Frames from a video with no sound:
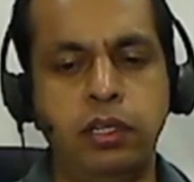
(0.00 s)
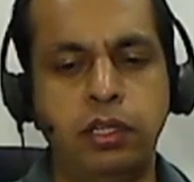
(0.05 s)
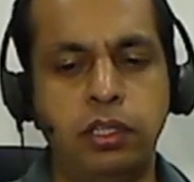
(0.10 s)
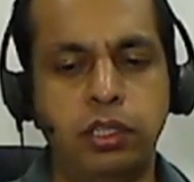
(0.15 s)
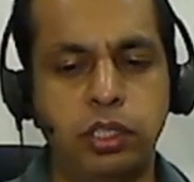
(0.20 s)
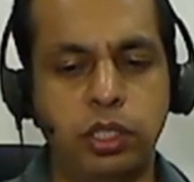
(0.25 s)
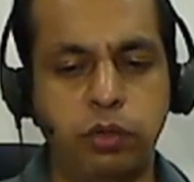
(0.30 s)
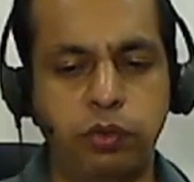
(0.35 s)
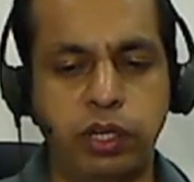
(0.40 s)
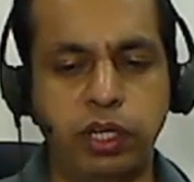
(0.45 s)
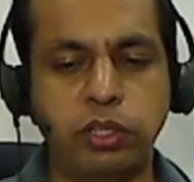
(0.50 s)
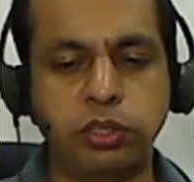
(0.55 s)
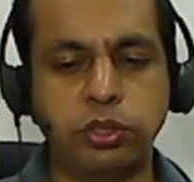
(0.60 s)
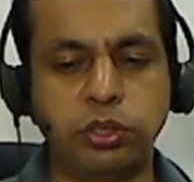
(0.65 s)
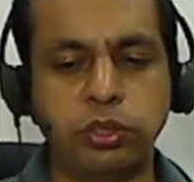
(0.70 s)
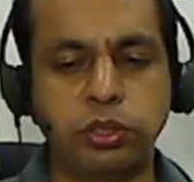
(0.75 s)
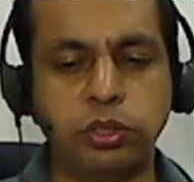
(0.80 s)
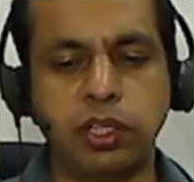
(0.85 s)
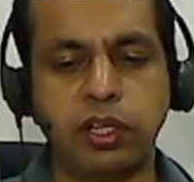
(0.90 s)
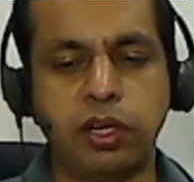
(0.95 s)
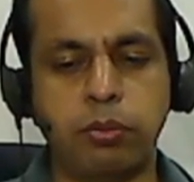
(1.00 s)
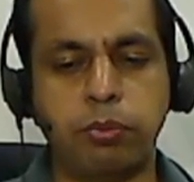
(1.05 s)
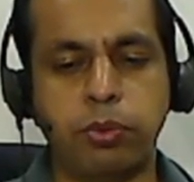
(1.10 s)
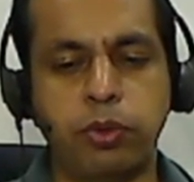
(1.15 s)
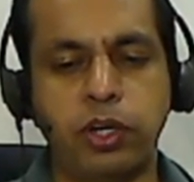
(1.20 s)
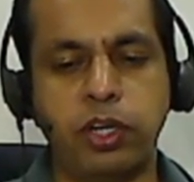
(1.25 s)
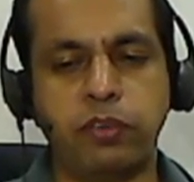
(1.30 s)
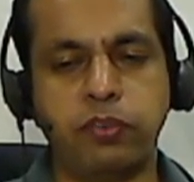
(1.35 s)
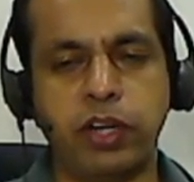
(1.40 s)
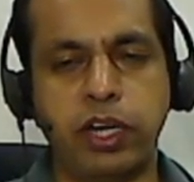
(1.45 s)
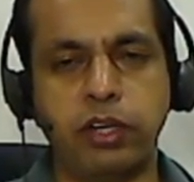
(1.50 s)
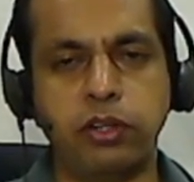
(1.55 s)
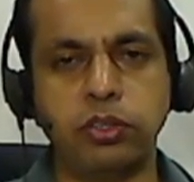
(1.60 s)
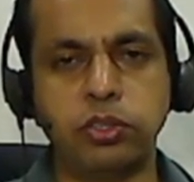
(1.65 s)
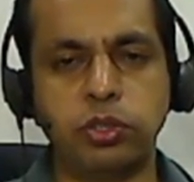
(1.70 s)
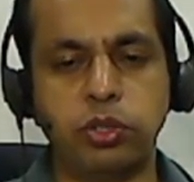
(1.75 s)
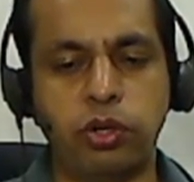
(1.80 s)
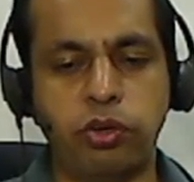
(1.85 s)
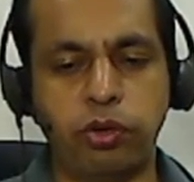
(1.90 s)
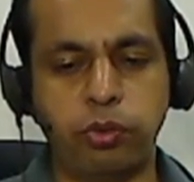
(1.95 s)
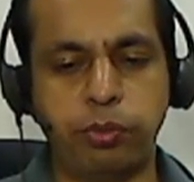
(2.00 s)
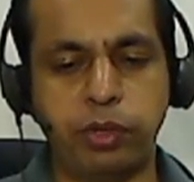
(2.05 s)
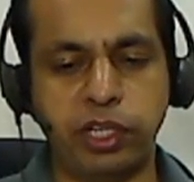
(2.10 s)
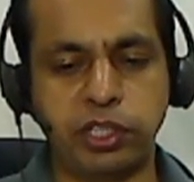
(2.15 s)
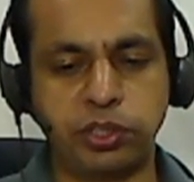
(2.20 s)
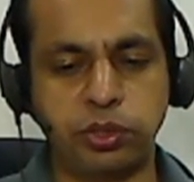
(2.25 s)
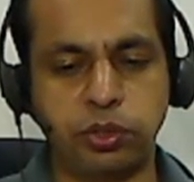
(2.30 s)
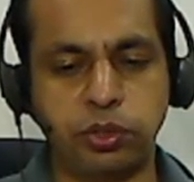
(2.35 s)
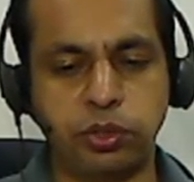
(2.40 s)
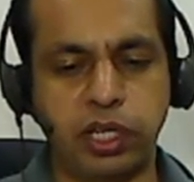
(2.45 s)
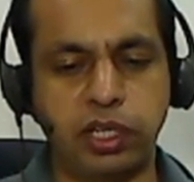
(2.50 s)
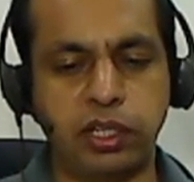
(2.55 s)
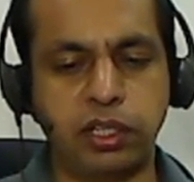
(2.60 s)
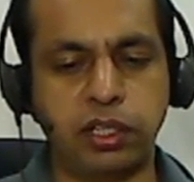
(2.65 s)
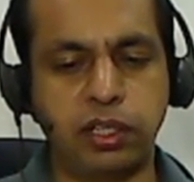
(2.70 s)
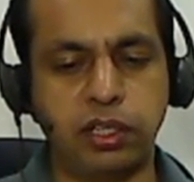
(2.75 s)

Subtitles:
So when you choose the component values, you have to make sure that